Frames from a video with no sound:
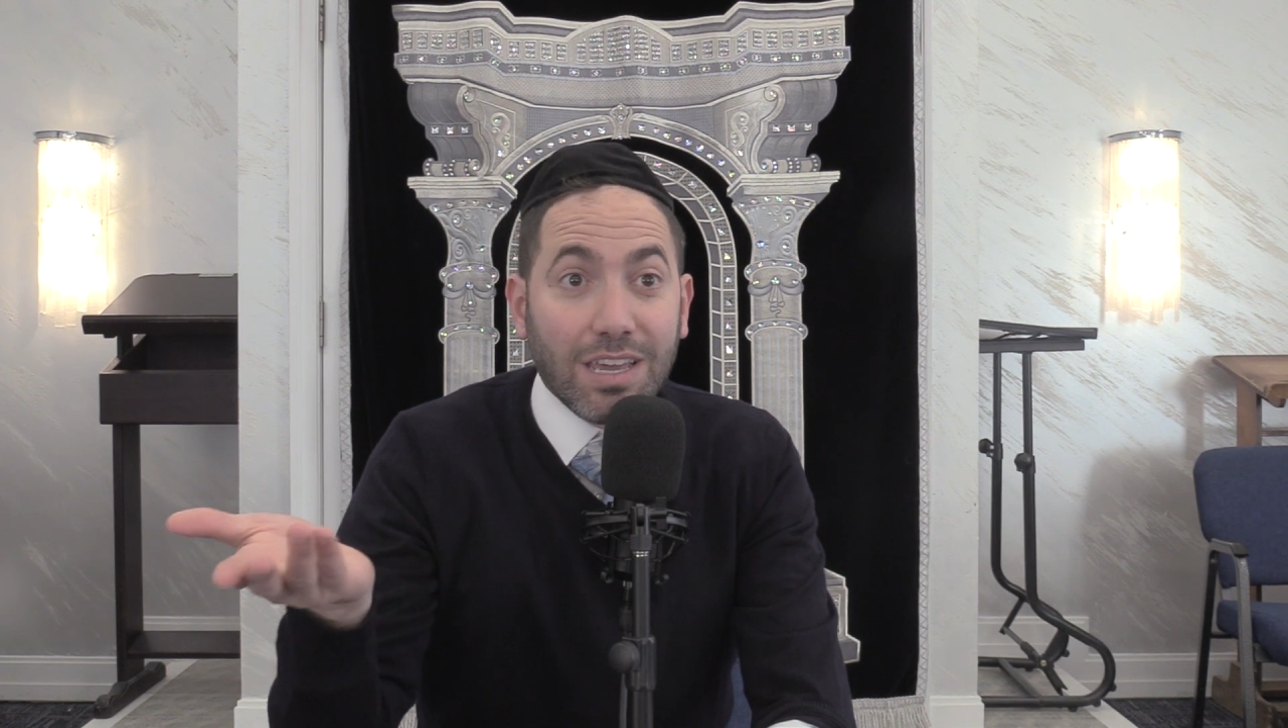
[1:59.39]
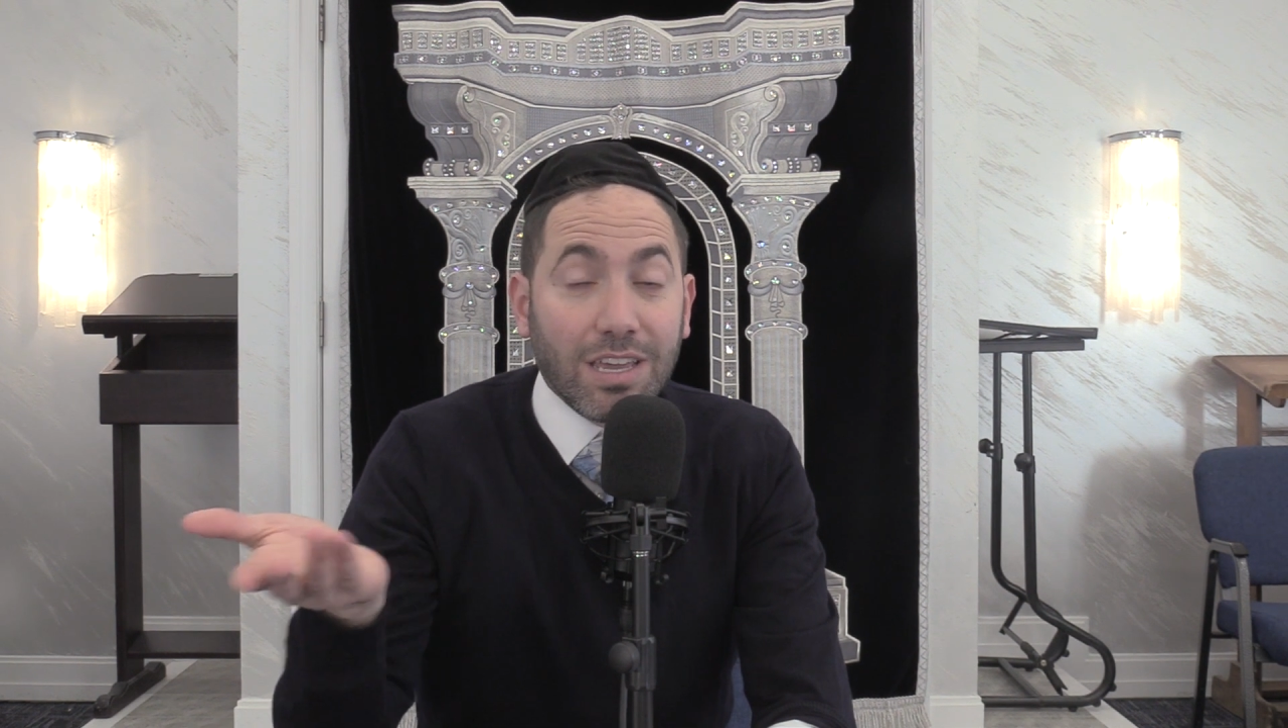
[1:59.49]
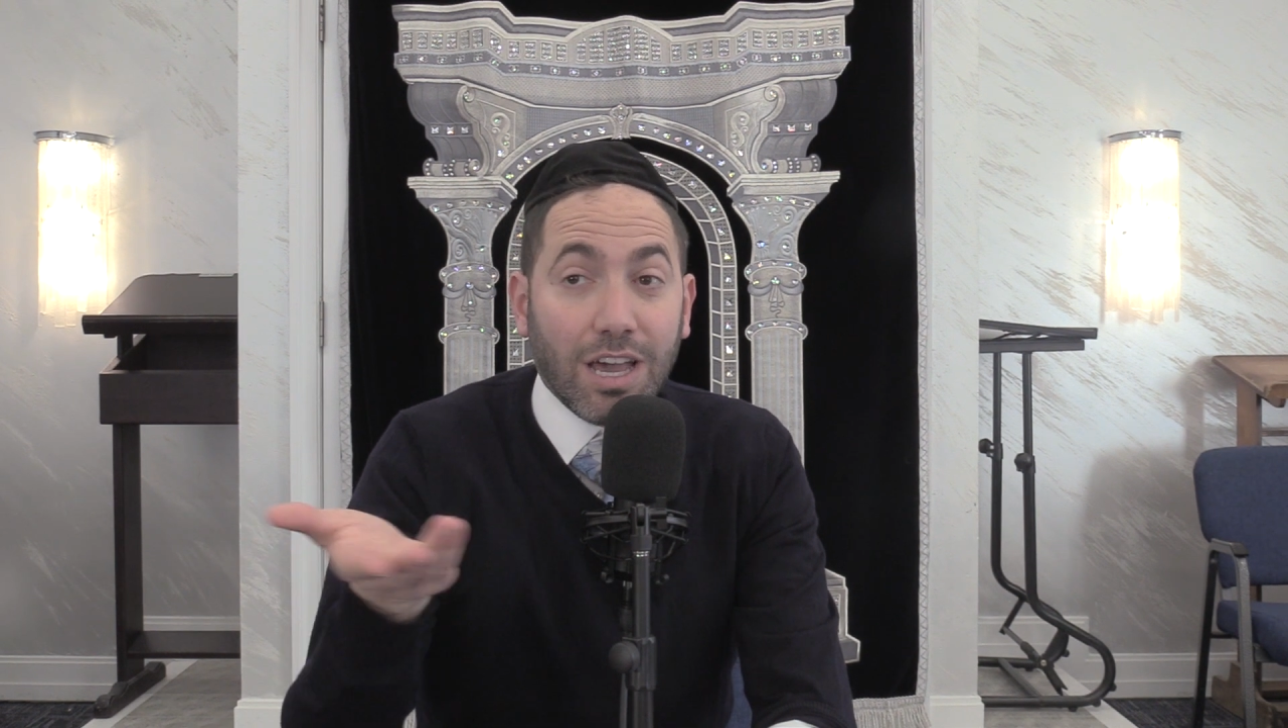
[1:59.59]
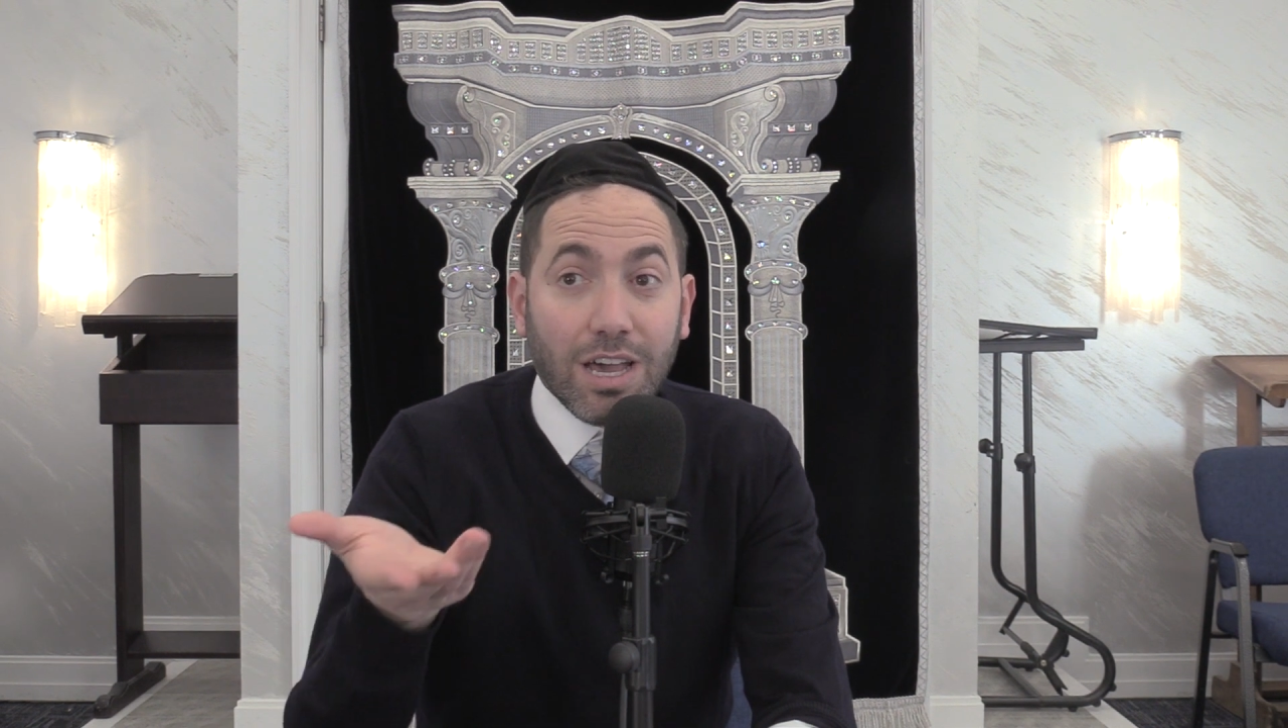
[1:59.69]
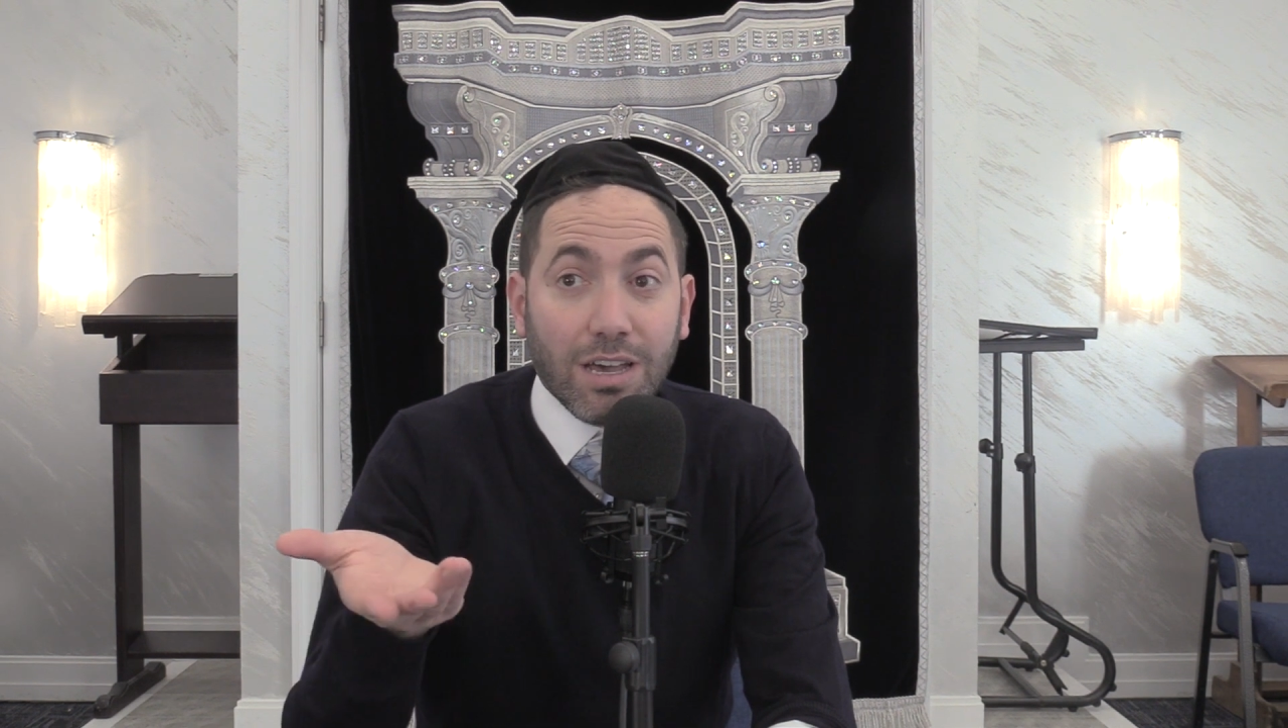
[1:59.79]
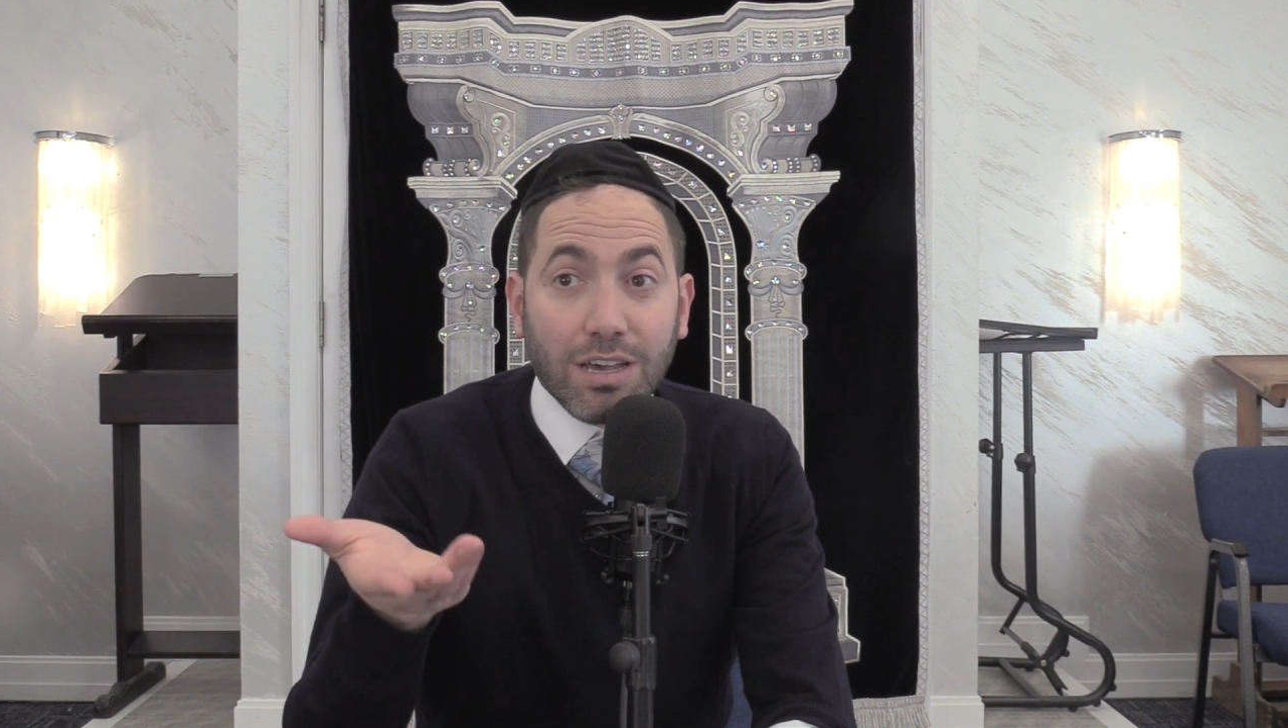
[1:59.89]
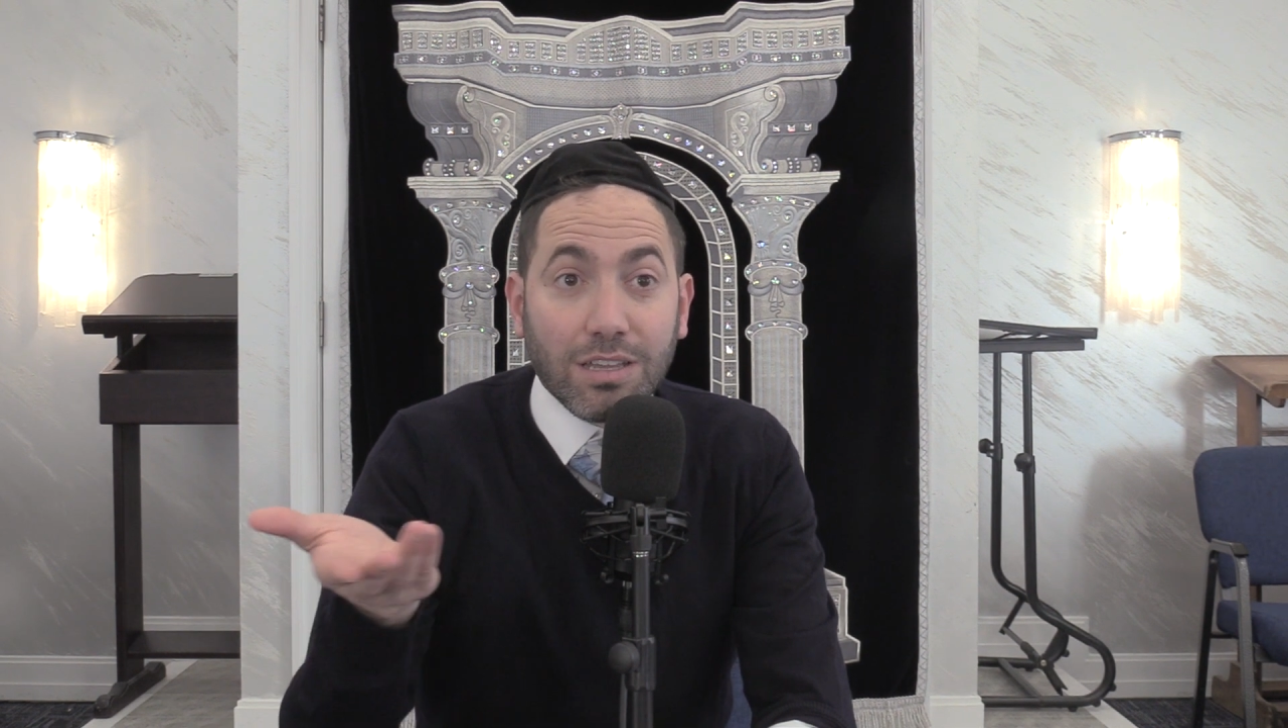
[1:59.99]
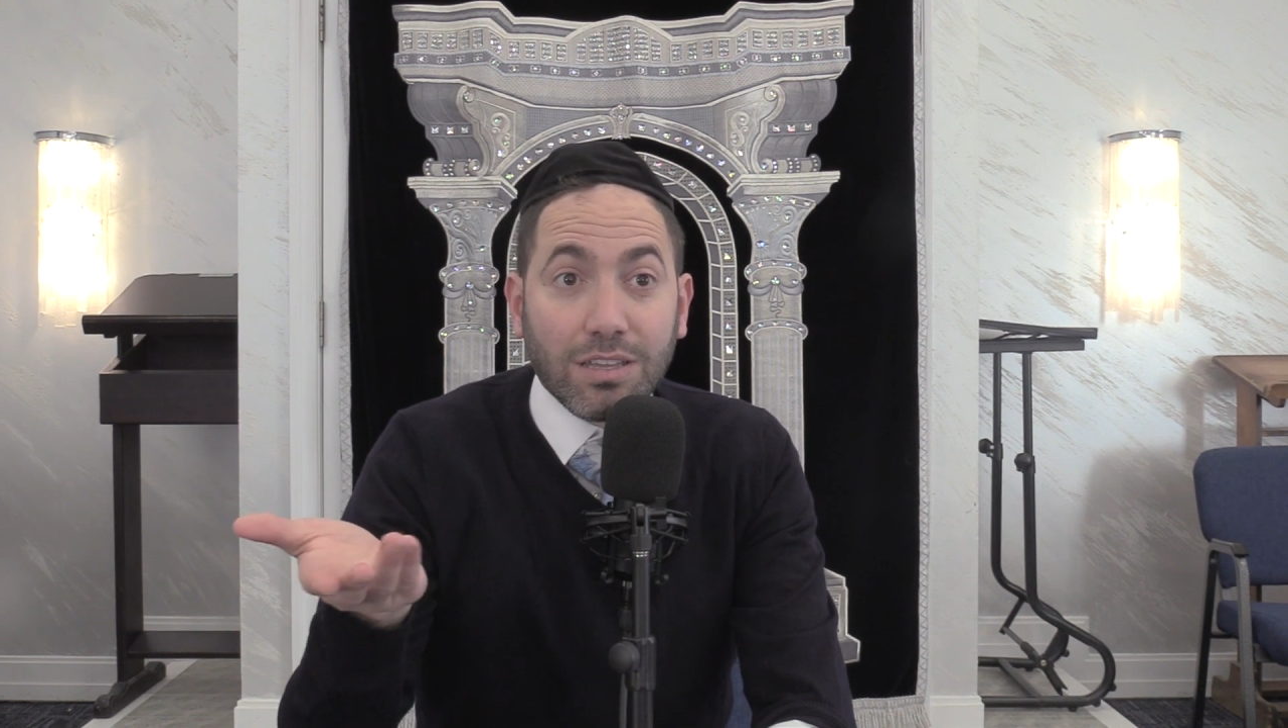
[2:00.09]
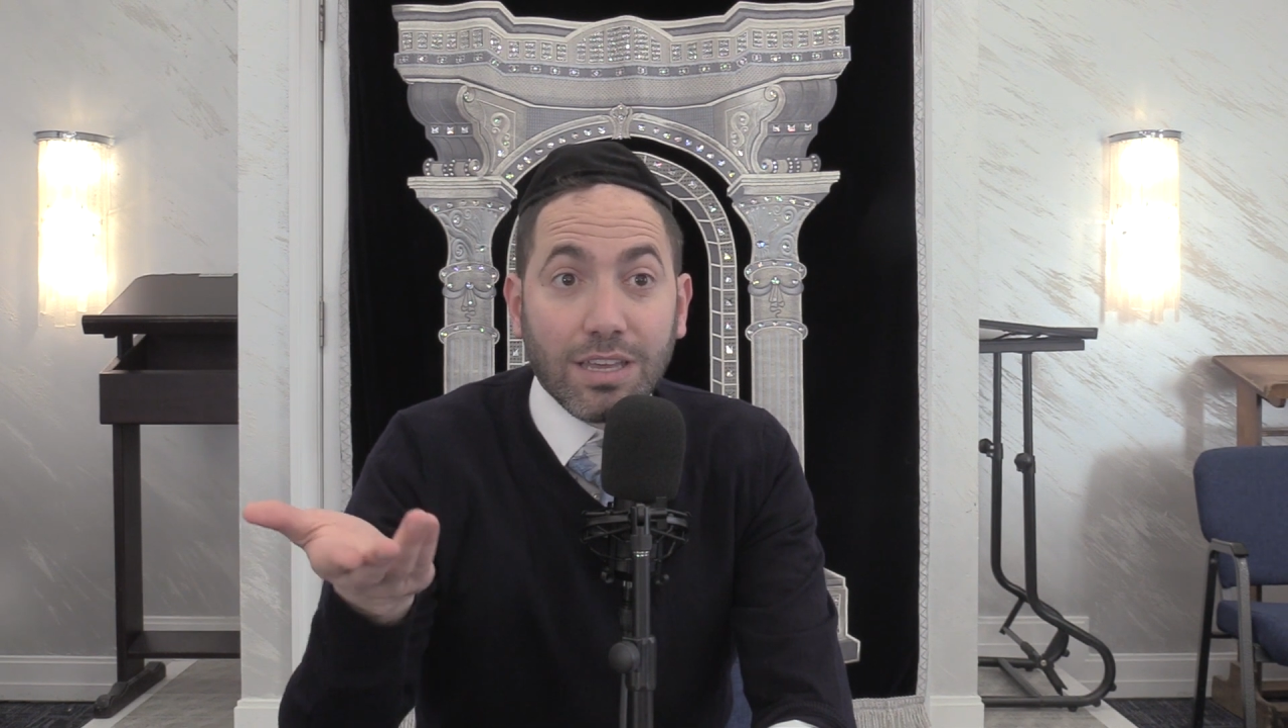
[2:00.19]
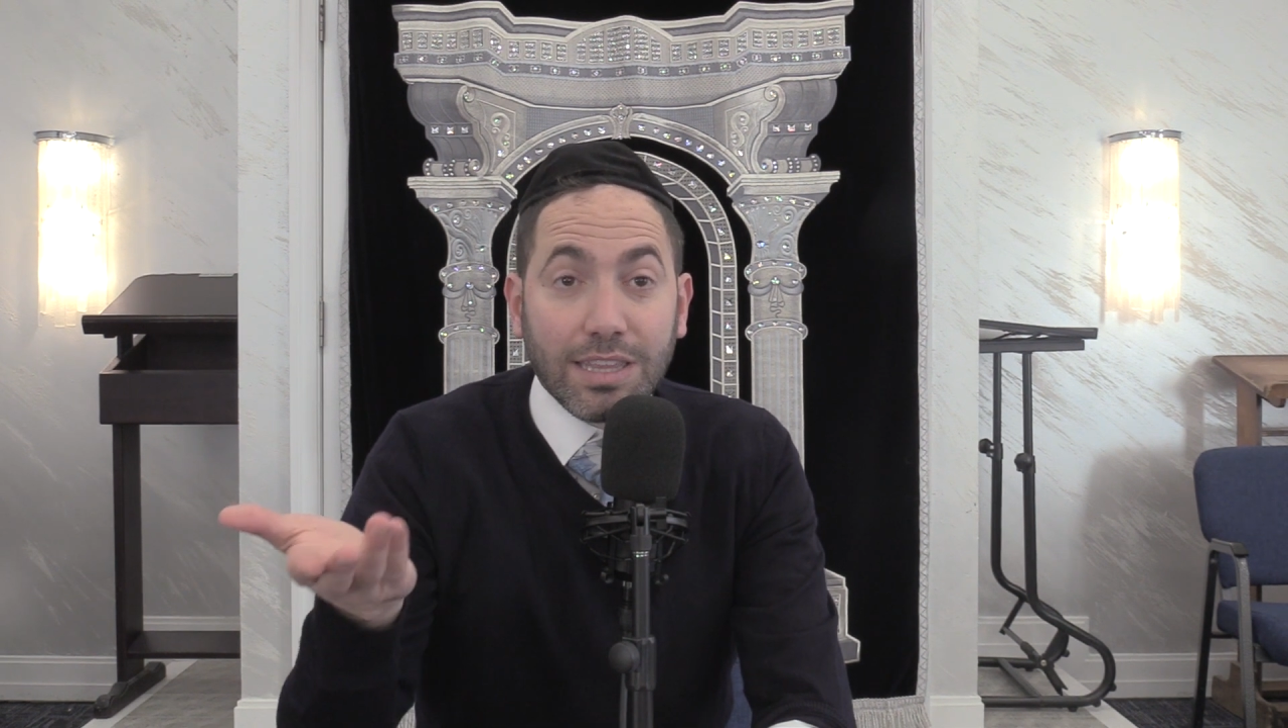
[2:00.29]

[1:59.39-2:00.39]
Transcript: uh,